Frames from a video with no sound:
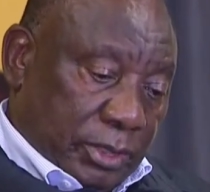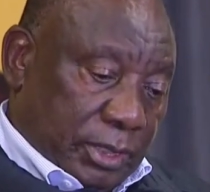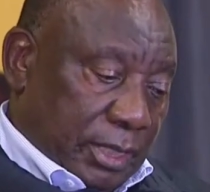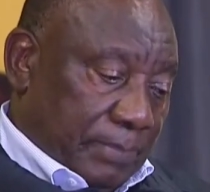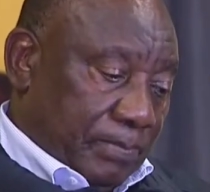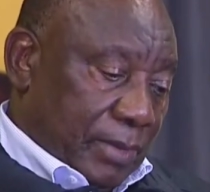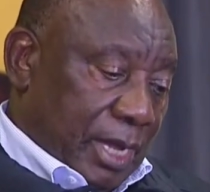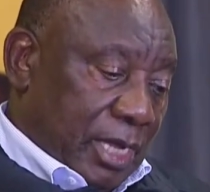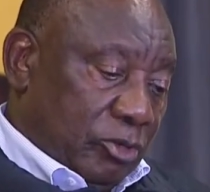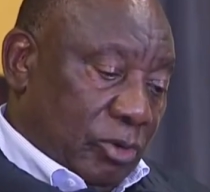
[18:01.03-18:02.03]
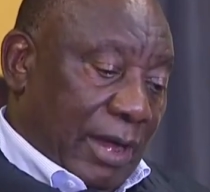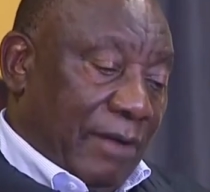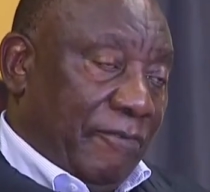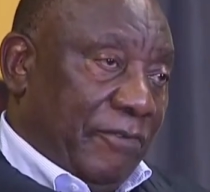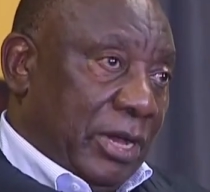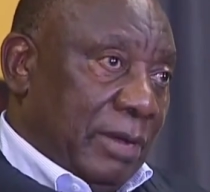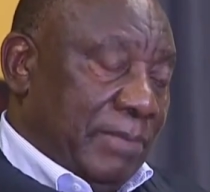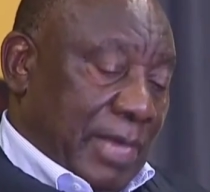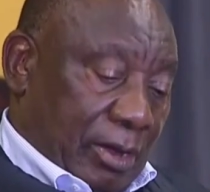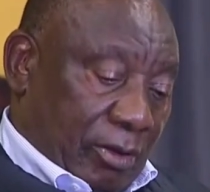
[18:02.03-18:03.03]
to vote and to
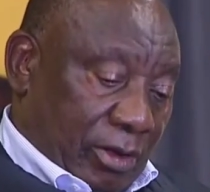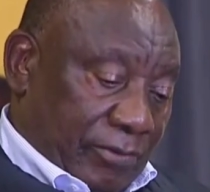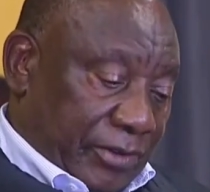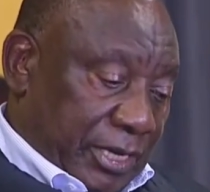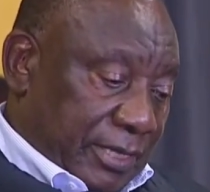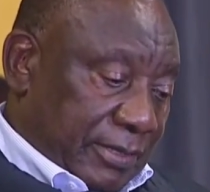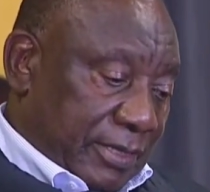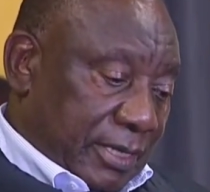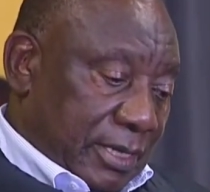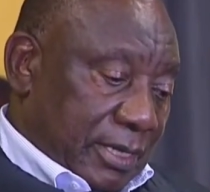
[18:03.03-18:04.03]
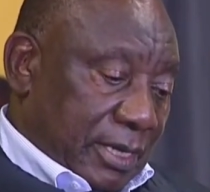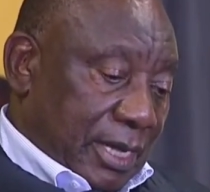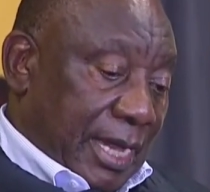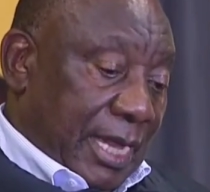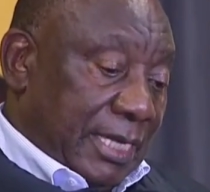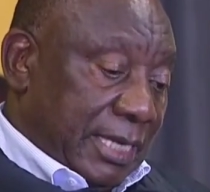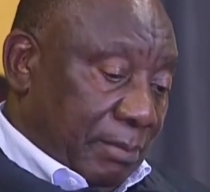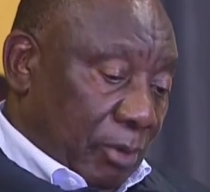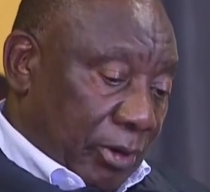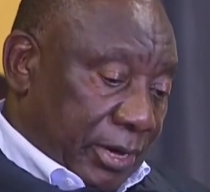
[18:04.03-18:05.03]
affirm their confidence
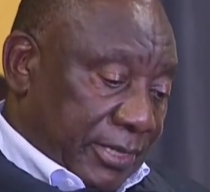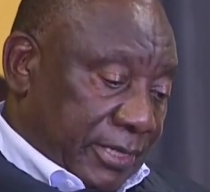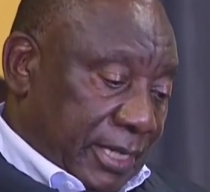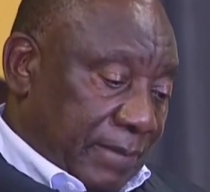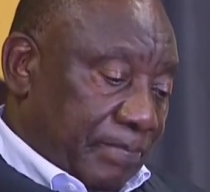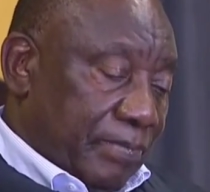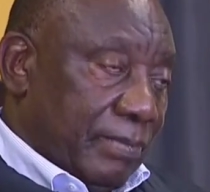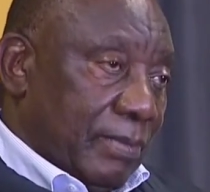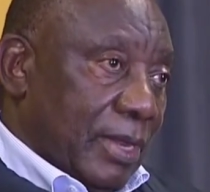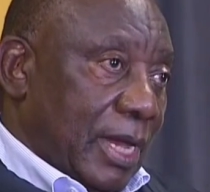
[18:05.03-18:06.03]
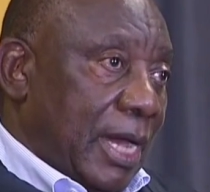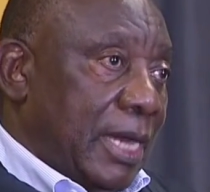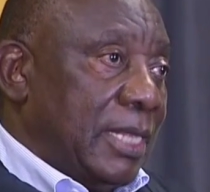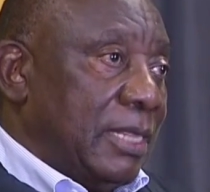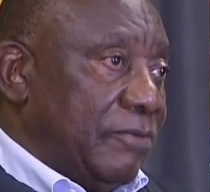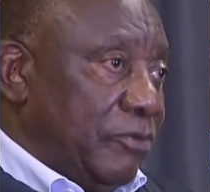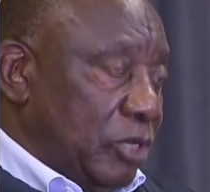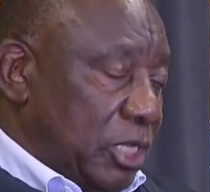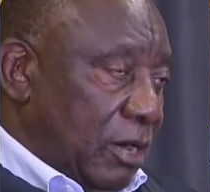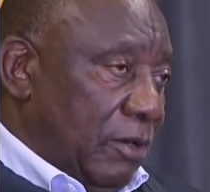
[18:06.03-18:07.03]
in democracy
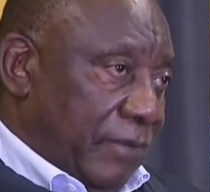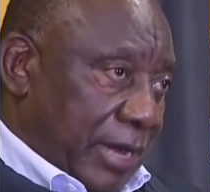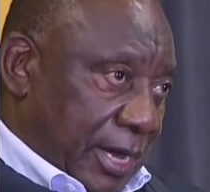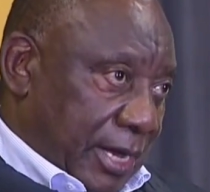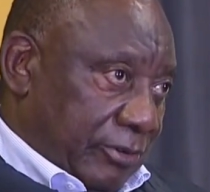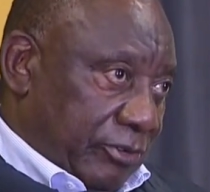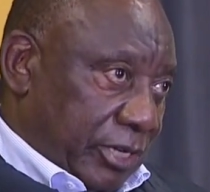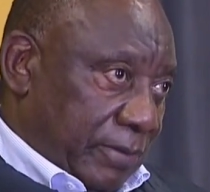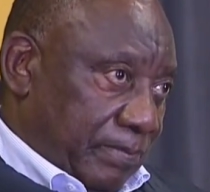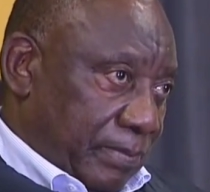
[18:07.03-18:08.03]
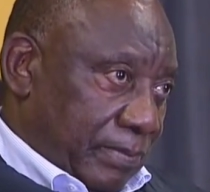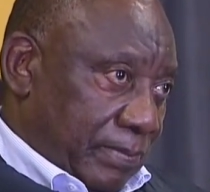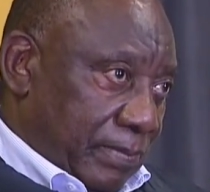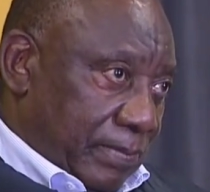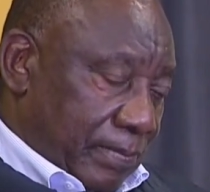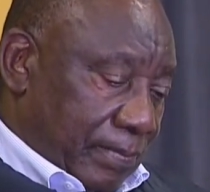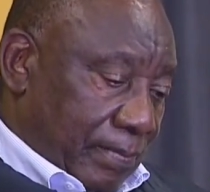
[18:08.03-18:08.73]
and in the future of our country.